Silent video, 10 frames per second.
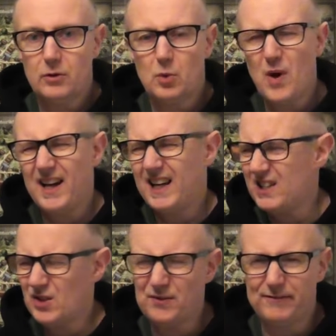The wagon
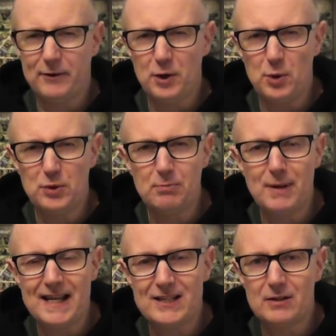has just food and
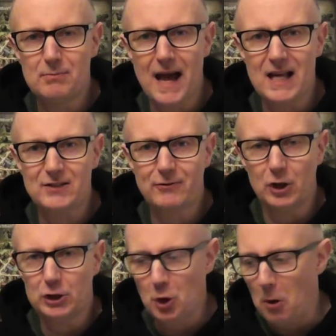bits and bats for
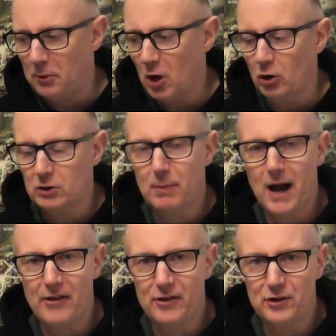a shop called
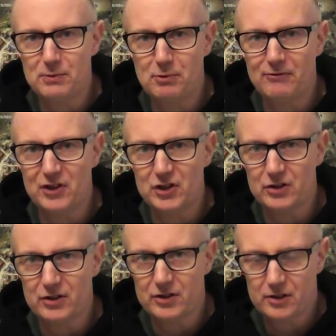Barthen's Provisions.